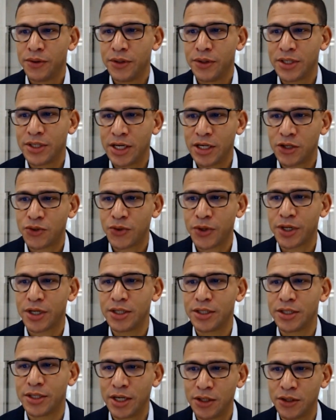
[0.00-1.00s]
this industry
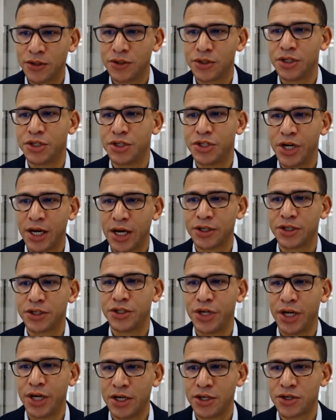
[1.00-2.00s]
continues to change,
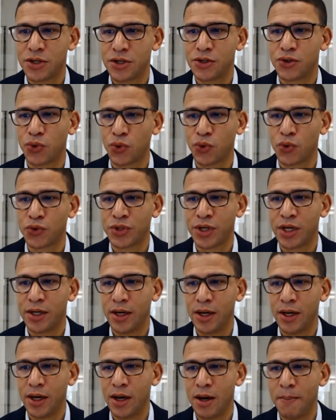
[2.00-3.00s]
and the tools
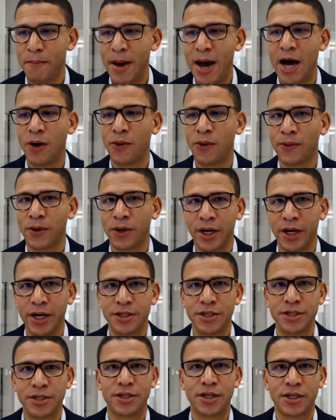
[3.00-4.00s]
that empower
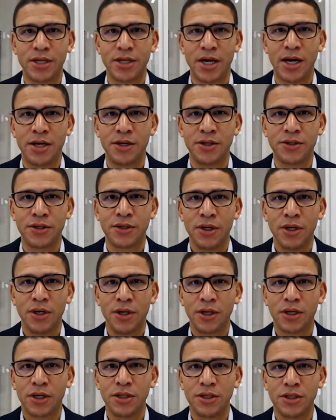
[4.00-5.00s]
agent success
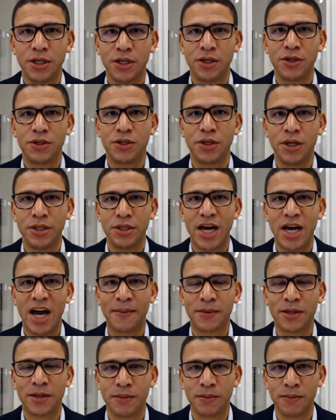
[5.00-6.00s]
continue to
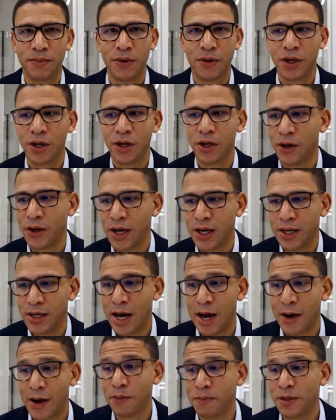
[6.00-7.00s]
adapt. And
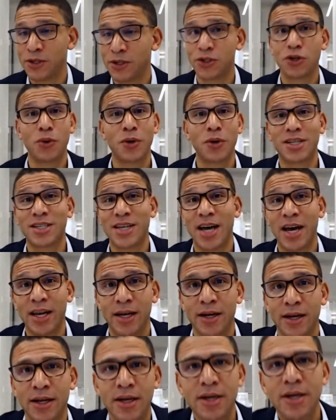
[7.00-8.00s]
I would be so
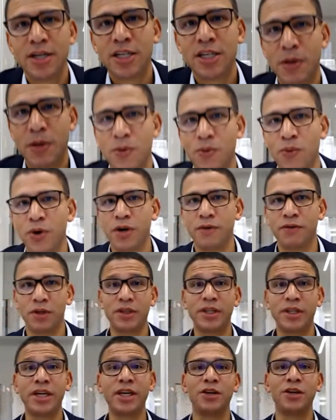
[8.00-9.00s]
excited to be one of the
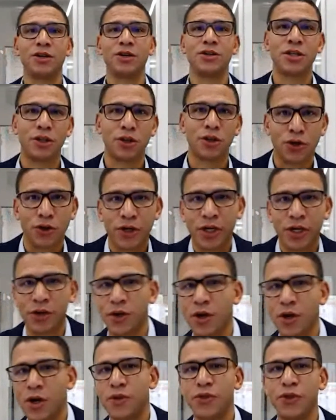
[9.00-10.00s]
leaders in
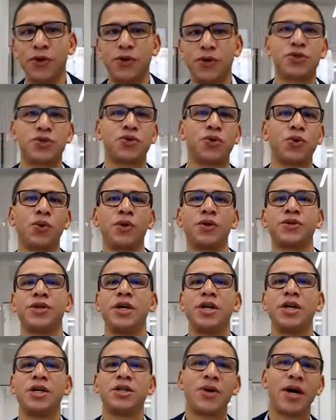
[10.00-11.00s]
learning those
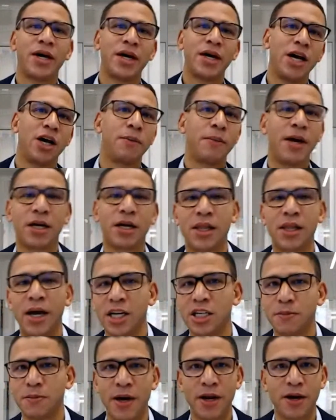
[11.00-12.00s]
tools so I can help my
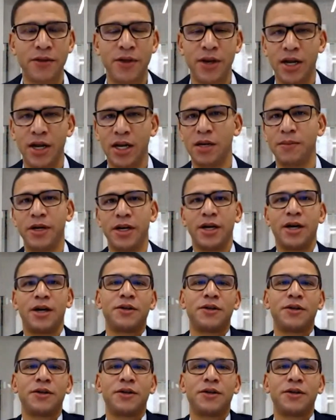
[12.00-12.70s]
clients better than anybody